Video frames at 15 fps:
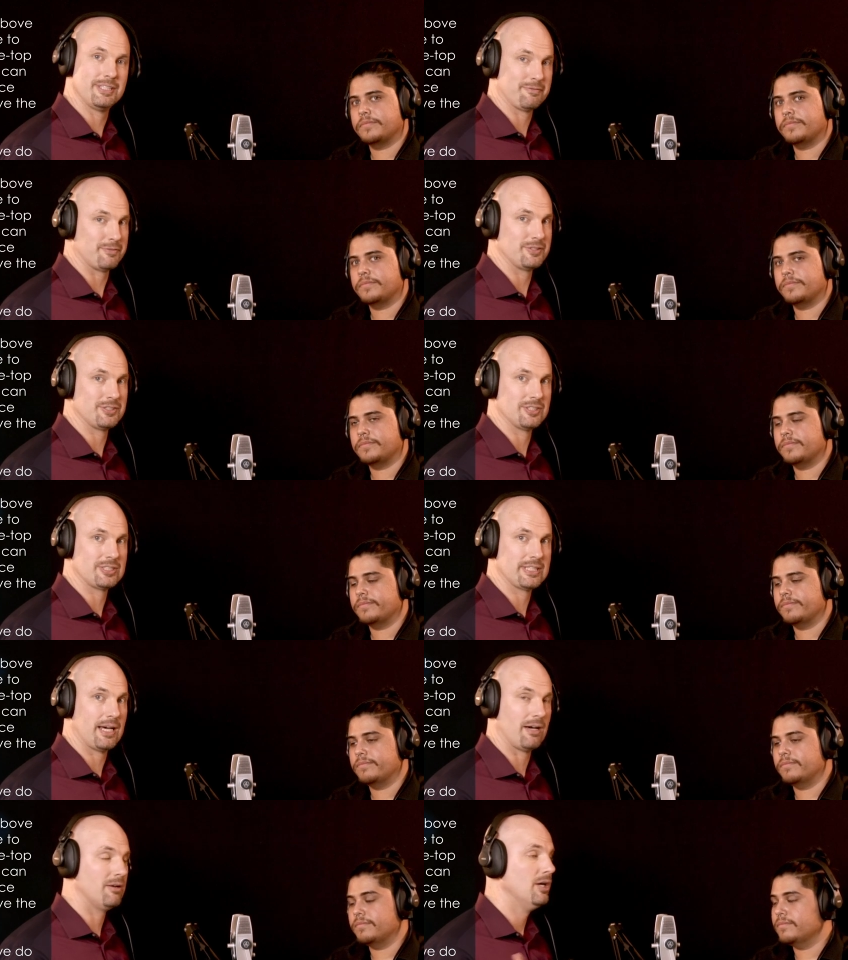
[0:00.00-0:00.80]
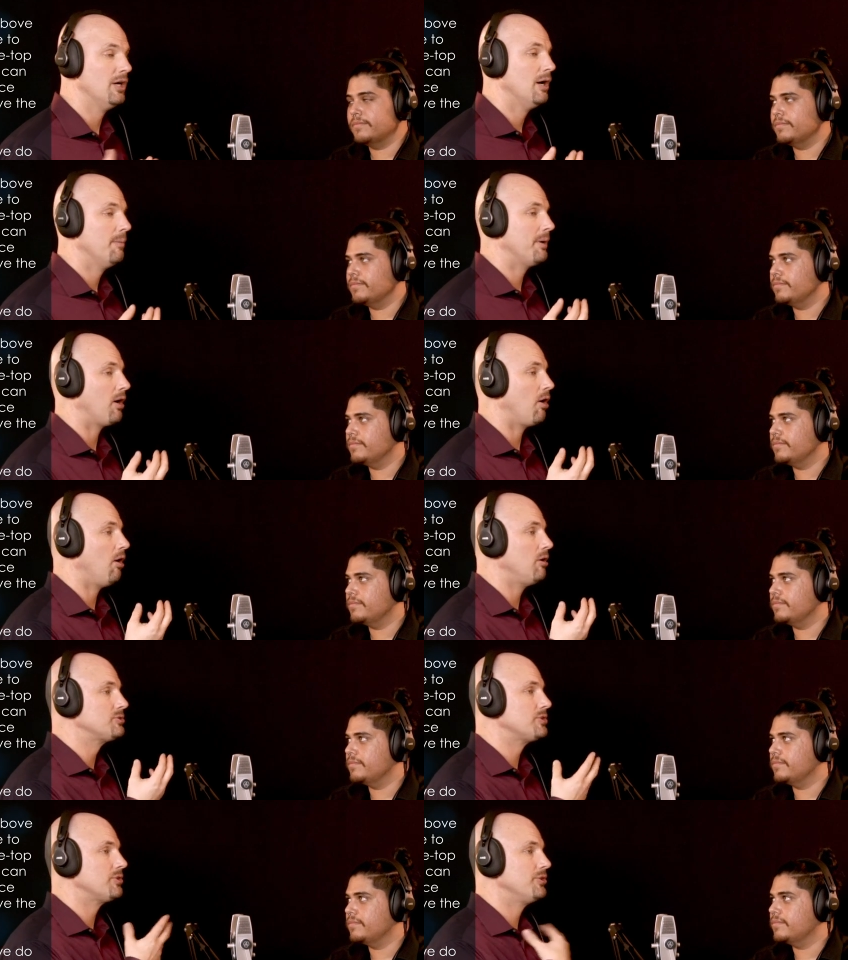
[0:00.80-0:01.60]
Speaker 1: difference in sound. But
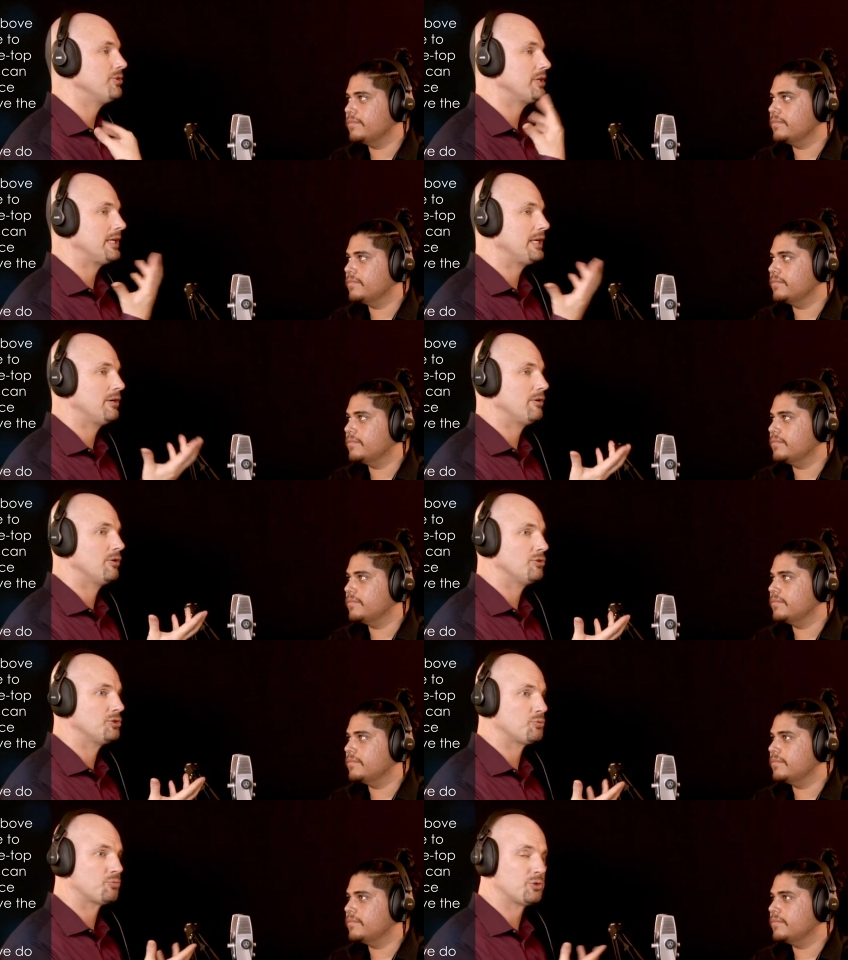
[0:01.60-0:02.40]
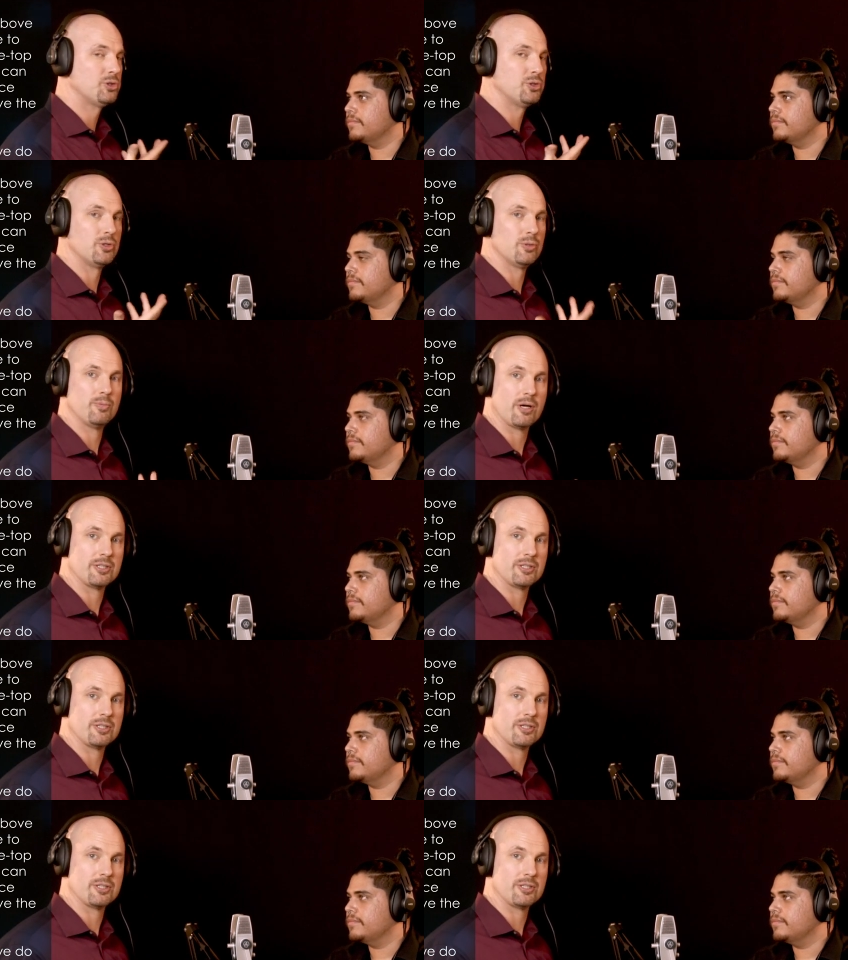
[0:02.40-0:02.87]
also you can hear this room,